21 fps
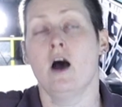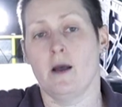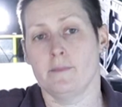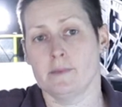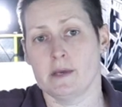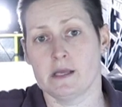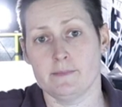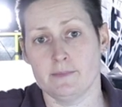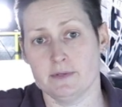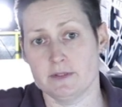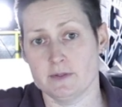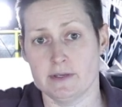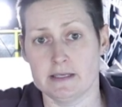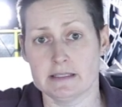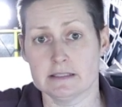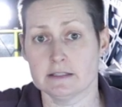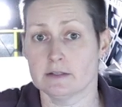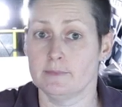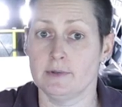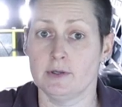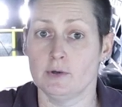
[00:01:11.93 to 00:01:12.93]
I'm going to be doing
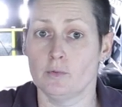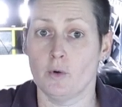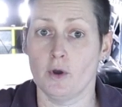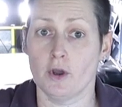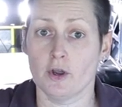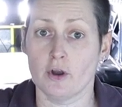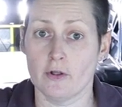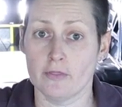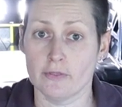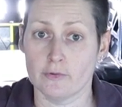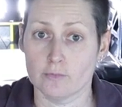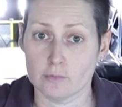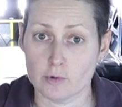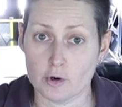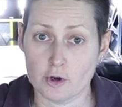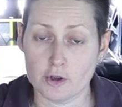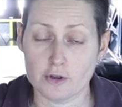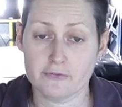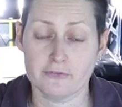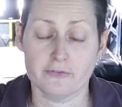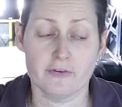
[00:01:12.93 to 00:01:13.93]
a little bit of work on the
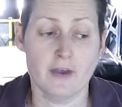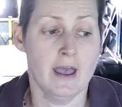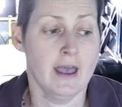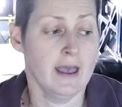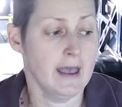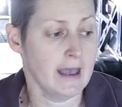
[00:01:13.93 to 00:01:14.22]
roof,